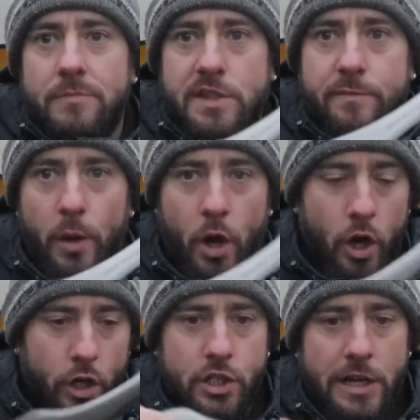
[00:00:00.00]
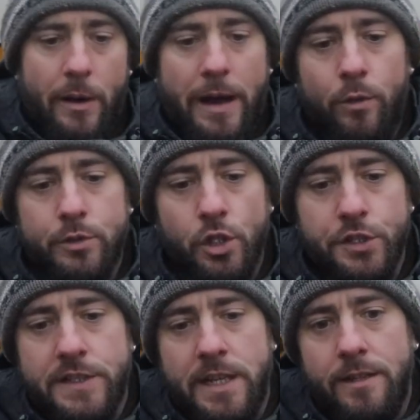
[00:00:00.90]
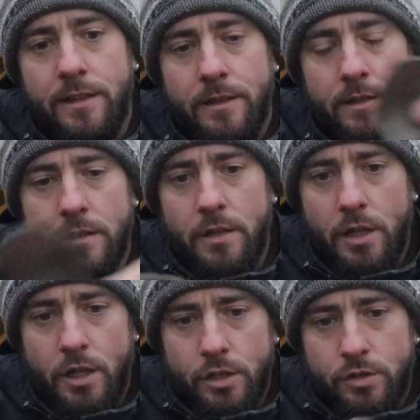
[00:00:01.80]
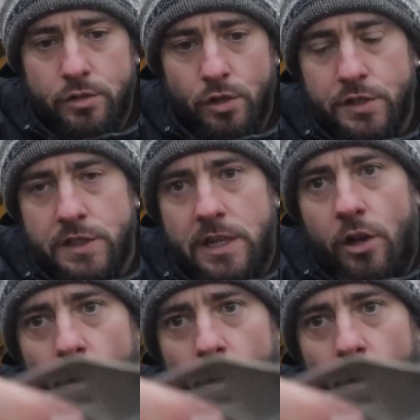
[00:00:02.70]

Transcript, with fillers: Spork, shout out Dustin, Dustin